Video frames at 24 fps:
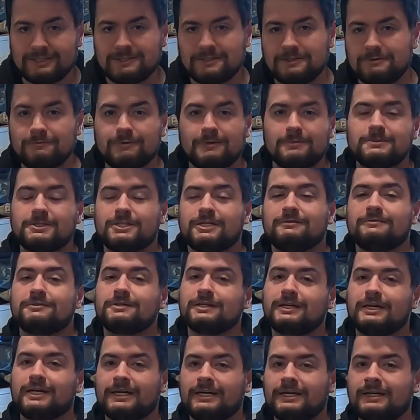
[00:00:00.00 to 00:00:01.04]
engine from
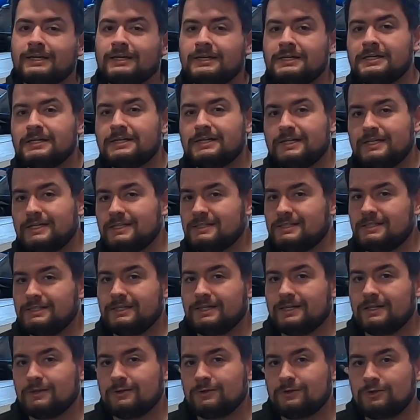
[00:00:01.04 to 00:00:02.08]
Chevrolet is
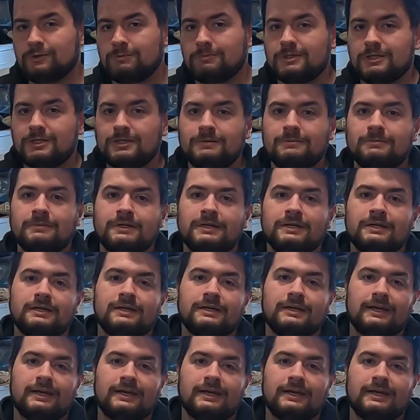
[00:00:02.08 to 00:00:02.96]
the aluminum